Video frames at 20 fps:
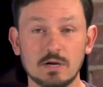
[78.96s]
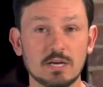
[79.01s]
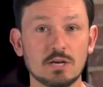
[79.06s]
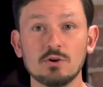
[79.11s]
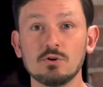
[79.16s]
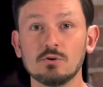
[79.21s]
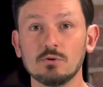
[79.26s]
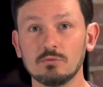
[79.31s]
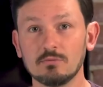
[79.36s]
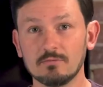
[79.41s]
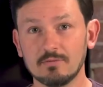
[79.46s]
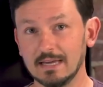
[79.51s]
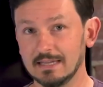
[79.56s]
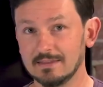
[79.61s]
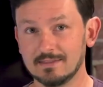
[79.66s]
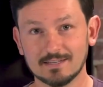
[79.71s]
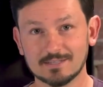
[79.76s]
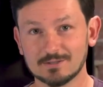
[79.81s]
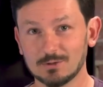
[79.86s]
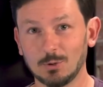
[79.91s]
we knew
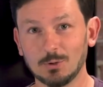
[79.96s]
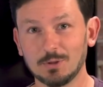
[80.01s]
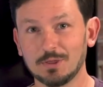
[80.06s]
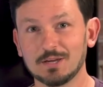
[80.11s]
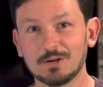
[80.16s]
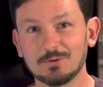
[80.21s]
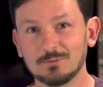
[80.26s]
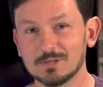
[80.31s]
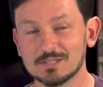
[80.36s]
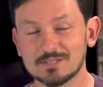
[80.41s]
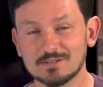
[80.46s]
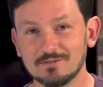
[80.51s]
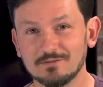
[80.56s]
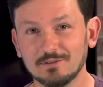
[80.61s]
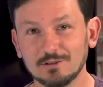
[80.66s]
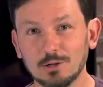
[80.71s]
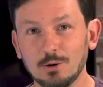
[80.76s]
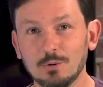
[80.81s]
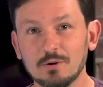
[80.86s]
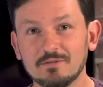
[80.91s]
that this whole thing was a
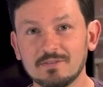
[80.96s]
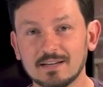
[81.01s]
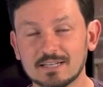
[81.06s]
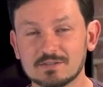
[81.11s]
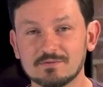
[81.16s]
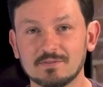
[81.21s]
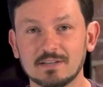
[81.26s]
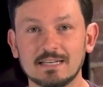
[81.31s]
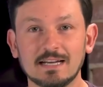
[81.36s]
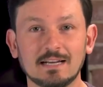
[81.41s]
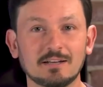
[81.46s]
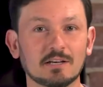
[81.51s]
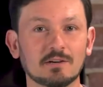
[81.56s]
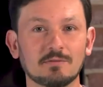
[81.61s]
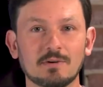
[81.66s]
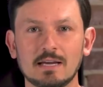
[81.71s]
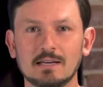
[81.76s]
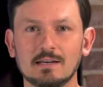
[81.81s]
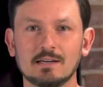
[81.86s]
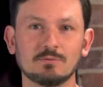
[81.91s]
low infection fatality
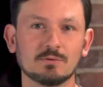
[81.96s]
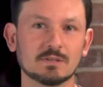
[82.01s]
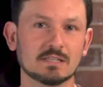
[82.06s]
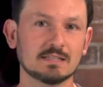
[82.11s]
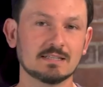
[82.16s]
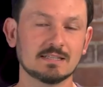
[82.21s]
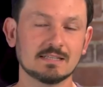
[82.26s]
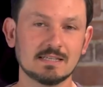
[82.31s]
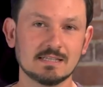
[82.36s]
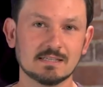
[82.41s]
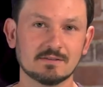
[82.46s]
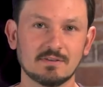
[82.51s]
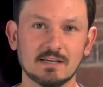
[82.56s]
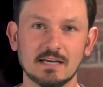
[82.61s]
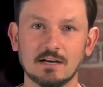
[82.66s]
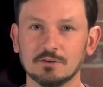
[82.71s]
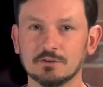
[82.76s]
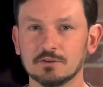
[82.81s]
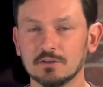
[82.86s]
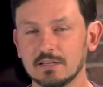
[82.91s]
rate. It was a disease of
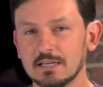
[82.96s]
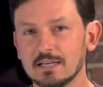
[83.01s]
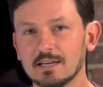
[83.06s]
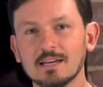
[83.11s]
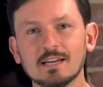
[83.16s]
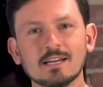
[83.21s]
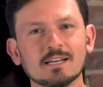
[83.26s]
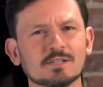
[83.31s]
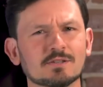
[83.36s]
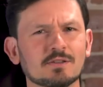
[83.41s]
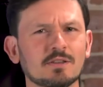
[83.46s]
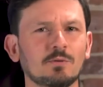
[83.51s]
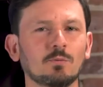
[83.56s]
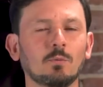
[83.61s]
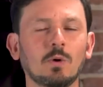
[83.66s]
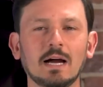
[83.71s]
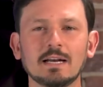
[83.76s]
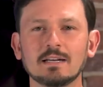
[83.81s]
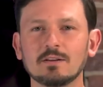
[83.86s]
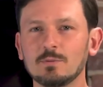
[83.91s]
the elderly. So then
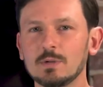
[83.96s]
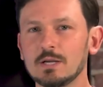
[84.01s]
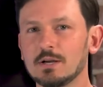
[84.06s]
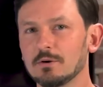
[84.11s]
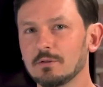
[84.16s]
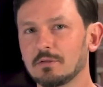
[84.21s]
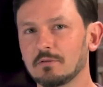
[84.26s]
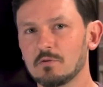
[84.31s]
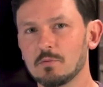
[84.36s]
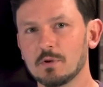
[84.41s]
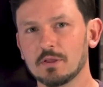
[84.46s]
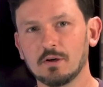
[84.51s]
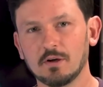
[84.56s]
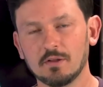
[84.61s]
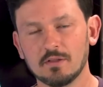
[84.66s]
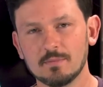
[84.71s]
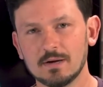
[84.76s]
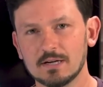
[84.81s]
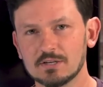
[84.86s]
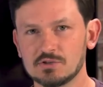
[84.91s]
why did we go through with
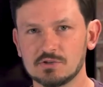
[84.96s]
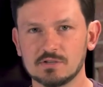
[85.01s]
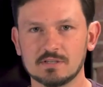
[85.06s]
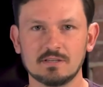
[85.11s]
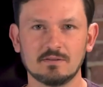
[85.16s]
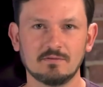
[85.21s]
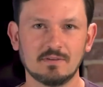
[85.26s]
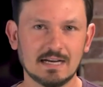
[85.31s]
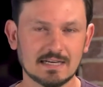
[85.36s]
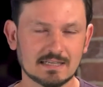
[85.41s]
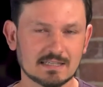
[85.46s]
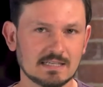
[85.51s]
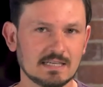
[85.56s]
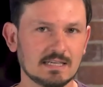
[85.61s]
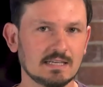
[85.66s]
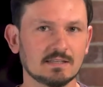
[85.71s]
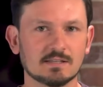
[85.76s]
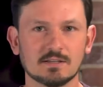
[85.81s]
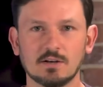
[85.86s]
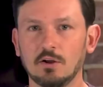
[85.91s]
all the measures and the
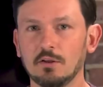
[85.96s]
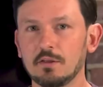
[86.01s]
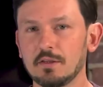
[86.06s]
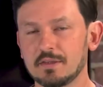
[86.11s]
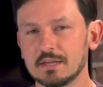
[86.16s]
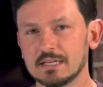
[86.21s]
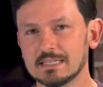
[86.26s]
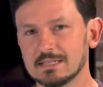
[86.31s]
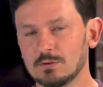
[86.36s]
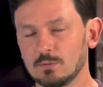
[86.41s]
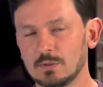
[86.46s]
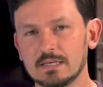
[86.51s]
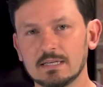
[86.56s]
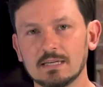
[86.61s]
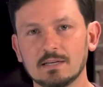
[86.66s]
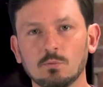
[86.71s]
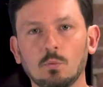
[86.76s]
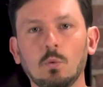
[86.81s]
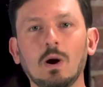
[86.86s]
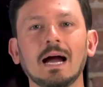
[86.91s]
vaccines and all the things that we
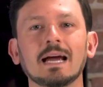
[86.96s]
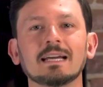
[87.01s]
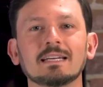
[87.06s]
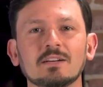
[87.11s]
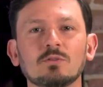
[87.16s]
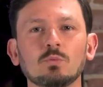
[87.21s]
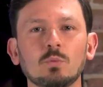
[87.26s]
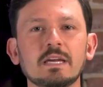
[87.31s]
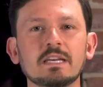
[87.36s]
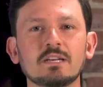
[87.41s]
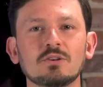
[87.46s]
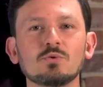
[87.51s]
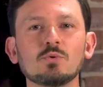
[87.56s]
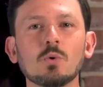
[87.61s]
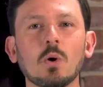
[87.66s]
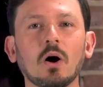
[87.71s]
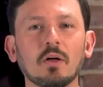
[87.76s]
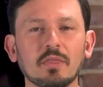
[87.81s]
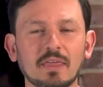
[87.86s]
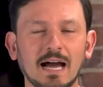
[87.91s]
did? Why did we
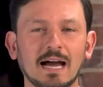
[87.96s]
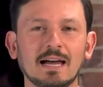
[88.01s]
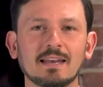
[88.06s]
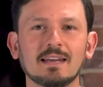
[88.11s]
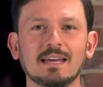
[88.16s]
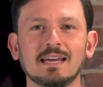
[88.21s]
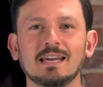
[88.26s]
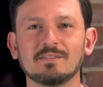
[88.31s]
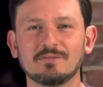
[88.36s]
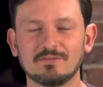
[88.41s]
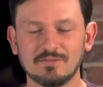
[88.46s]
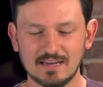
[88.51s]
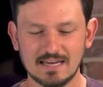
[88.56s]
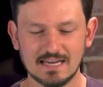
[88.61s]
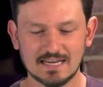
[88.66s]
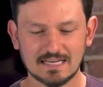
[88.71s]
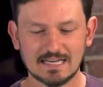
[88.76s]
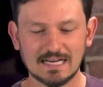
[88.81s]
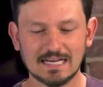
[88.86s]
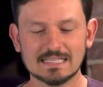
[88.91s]
do all that if
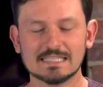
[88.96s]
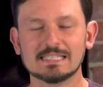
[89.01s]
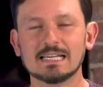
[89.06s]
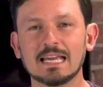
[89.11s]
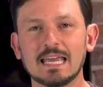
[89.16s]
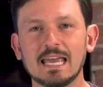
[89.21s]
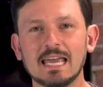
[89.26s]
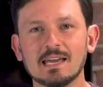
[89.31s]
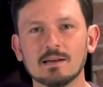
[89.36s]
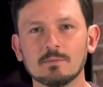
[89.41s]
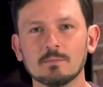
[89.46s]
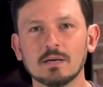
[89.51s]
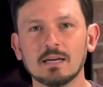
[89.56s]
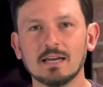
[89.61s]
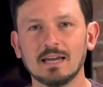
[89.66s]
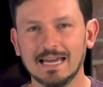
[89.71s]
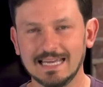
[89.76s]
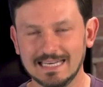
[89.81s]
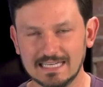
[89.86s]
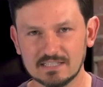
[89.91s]
guys like him
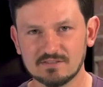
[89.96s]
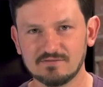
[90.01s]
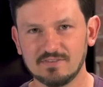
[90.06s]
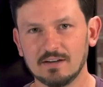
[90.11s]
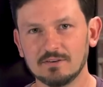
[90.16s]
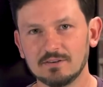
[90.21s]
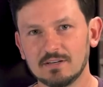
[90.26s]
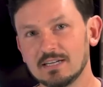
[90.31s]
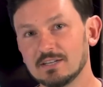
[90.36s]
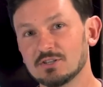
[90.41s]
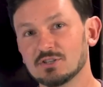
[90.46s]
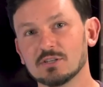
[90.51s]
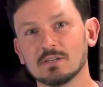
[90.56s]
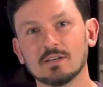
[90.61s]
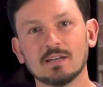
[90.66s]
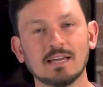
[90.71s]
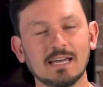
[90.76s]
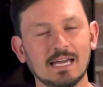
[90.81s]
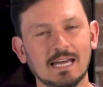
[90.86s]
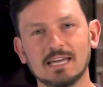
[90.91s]
and his
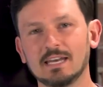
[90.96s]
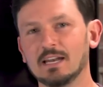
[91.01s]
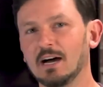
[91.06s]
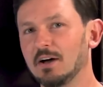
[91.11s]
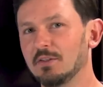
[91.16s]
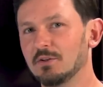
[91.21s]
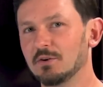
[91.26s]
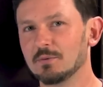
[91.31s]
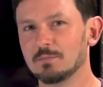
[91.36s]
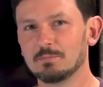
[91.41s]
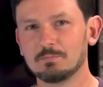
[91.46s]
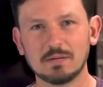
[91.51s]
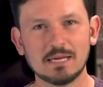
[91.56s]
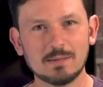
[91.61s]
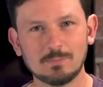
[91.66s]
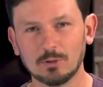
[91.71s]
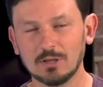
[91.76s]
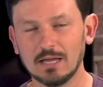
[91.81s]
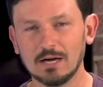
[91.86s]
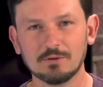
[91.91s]
foundation and other
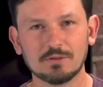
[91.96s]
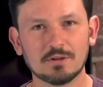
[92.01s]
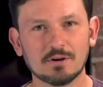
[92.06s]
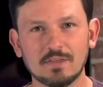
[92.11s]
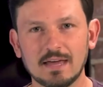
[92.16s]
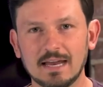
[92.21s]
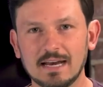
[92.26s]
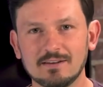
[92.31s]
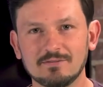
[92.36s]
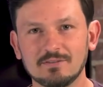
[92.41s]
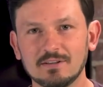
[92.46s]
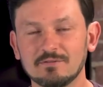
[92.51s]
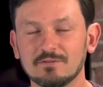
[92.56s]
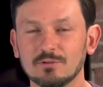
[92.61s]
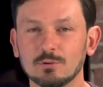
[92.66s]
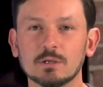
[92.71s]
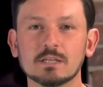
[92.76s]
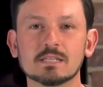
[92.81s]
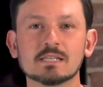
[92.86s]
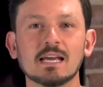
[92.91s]
people out there that have
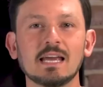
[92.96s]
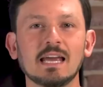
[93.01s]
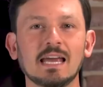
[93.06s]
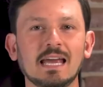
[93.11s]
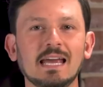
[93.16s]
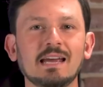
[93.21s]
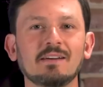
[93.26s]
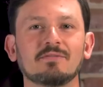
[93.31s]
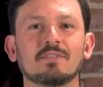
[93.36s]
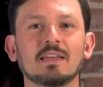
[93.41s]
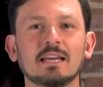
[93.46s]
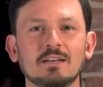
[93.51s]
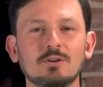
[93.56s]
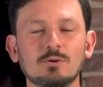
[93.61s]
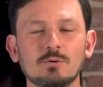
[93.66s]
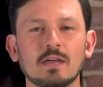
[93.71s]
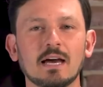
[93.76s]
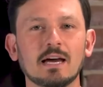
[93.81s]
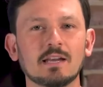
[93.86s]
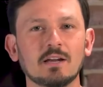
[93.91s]
influence, if they
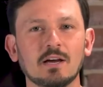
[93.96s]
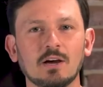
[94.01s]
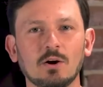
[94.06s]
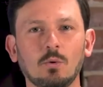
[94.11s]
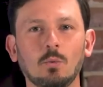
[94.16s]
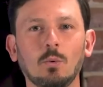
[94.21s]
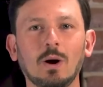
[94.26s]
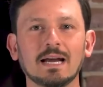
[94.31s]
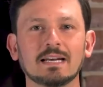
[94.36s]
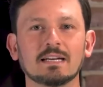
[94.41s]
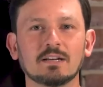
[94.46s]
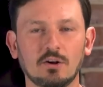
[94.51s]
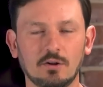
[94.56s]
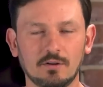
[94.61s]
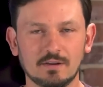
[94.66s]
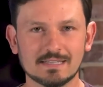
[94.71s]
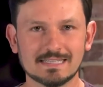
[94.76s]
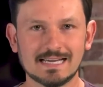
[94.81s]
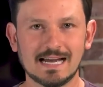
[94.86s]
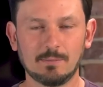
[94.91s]
knew that, why did
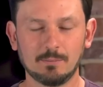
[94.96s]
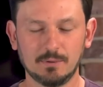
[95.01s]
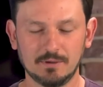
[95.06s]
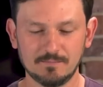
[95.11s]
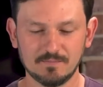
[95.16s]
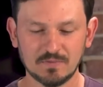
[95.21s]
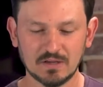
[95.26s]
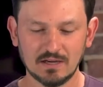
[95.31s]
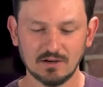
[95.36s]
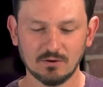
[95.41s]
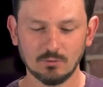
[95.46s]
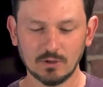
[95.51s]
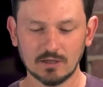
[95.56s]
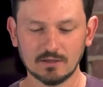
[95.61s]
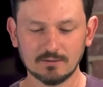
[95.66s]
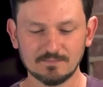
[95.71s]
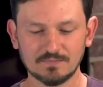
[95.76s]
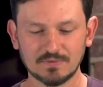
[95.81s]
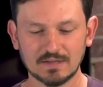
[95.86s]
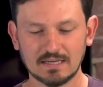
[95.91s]
all this happen?
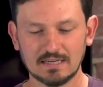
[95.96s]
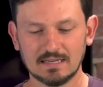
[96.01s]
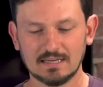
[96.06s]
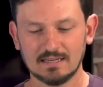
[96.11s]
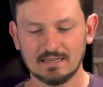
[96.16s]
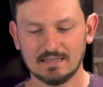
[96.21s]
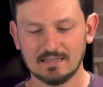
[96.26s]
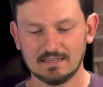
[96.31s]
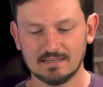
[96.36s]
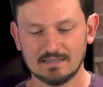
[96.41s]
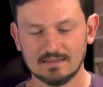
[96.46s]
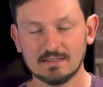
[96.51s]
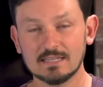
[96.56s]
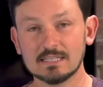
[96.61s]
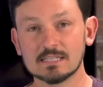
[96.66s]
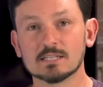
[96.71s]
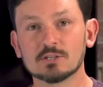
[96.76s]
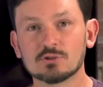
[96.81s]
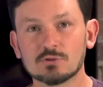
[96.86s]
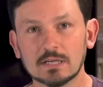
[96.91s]
Well,
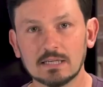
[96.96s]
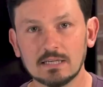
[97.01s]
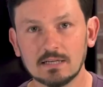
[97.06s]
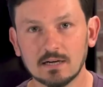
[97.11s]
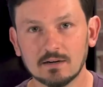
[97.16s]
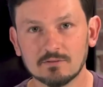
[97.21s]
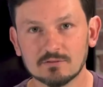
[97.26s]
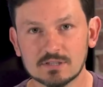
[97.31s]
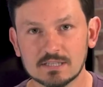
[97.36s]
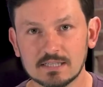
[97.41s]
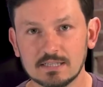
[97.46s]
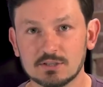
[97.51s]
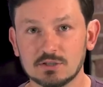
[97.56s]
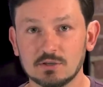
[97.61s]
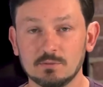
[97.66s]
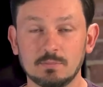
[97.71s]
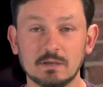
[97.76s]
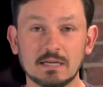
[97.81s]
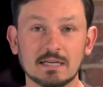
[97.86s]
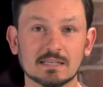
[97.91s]
this is a tricky
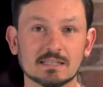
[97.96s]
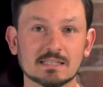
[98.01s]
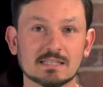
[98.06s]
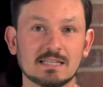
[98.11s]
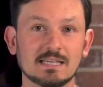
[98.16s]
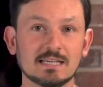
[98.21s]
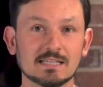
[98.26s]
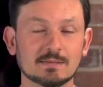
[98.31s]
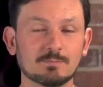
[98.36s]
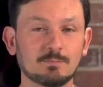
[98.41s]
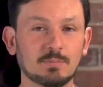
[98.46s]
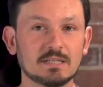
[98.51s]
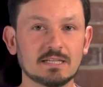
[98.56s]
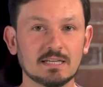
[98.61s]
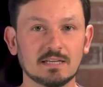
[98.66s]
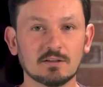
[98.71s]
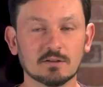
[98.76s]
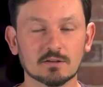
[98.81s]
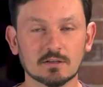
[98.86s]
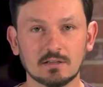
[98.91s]
conversation because this
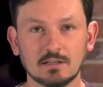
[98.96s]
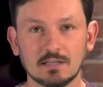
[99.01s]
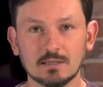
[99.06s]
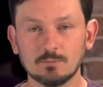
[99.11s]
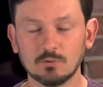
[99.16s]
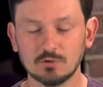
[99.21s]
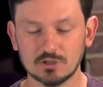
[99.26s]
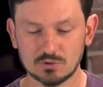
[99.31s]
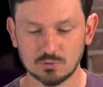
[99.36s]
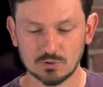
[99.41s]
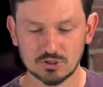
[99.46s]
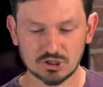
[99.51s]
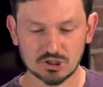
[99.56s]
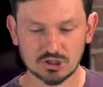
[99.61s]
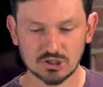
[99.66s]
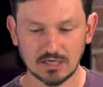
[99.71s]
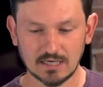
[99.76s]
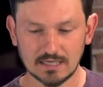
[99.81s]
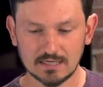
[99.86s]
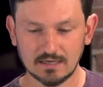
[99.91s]
particular clip, which was
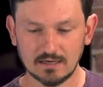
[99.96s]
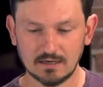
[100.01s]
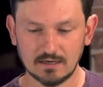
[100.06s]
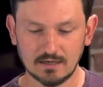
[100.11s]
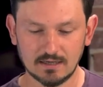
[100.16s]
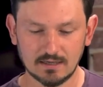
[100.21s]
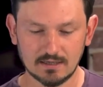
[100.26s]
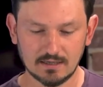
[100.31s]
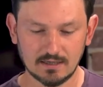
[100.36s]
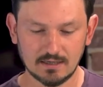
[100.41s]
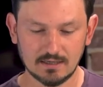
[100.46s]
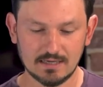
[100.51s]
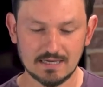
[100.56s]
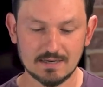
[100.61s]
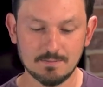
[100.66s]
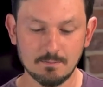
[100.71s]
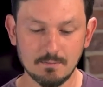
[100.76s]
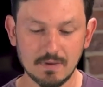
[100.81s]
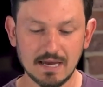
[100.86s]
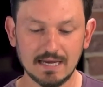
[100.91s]
shot
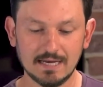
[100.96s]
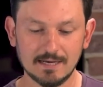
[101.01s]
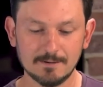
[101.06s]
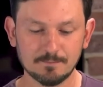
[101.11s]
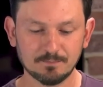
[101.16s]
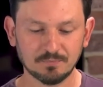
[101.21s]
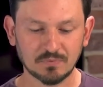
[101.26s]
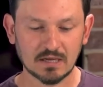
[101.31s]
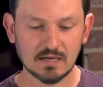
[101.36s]
in May,